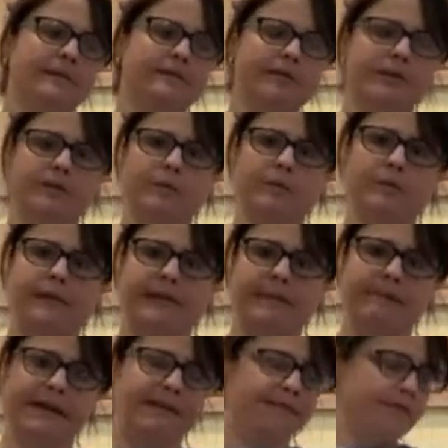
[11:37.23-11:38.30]
you know, play
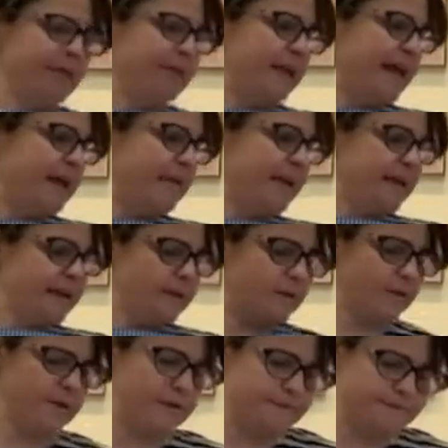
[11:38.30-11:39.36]
pen for a baby,
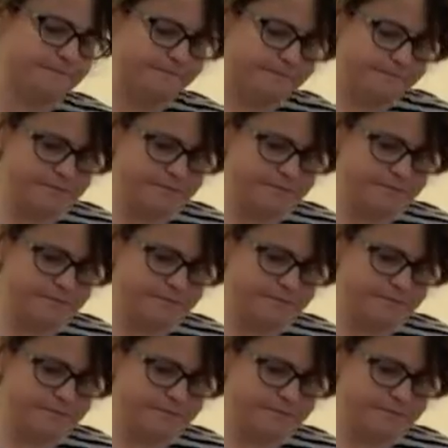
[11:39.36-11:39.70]
or,